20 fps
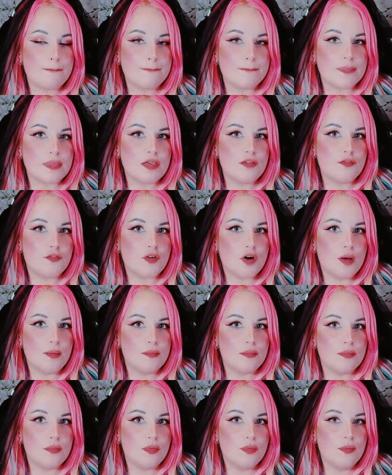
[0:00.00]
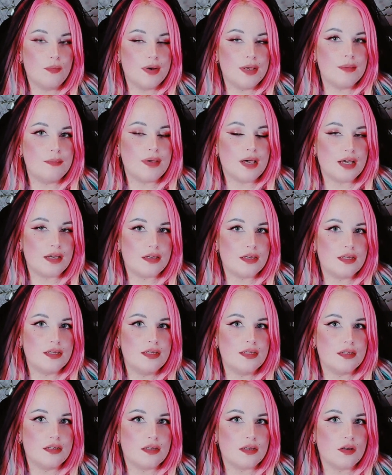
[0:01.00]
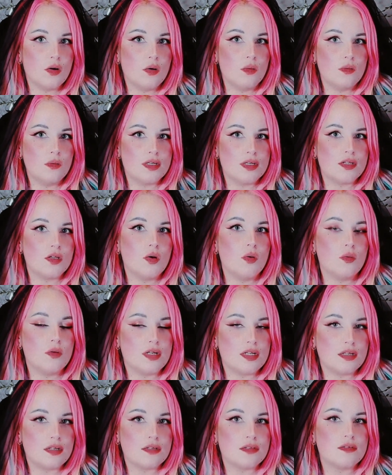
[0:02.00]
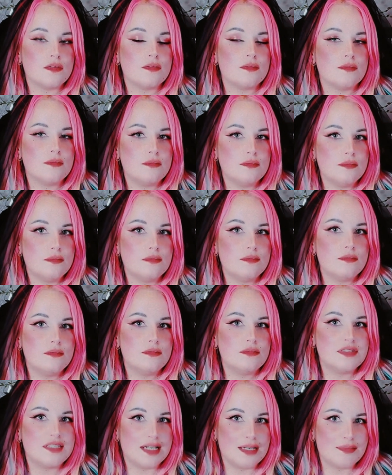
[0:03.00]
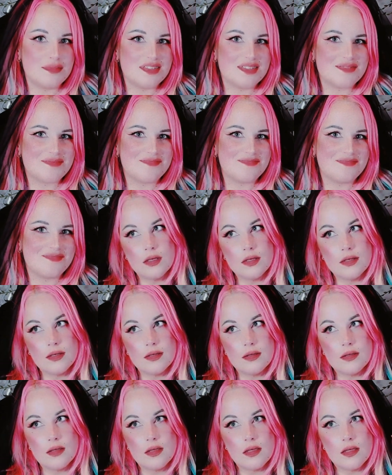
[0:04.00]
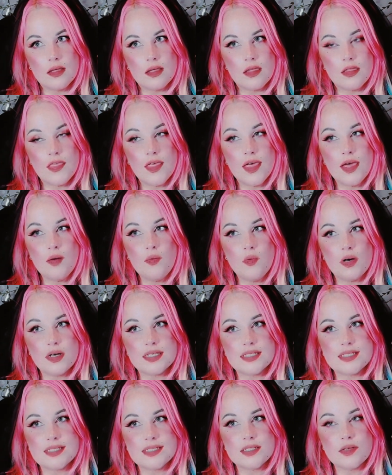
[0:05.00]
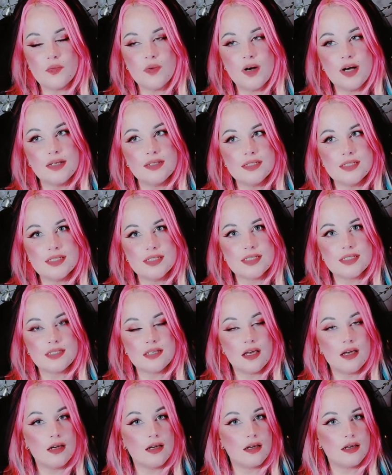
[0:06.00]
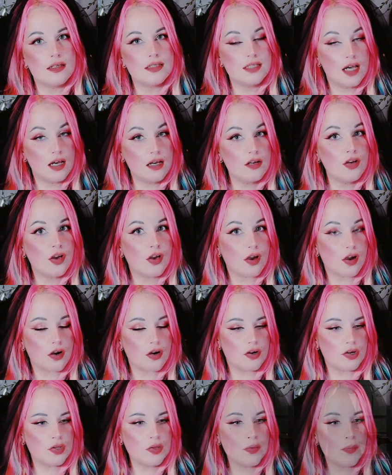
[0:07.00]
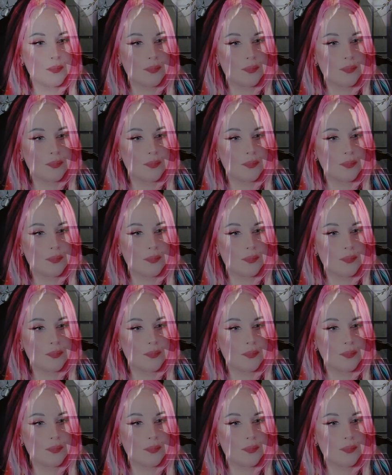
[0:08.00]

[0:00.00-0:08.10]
from way back in the olden times. There was once a young girl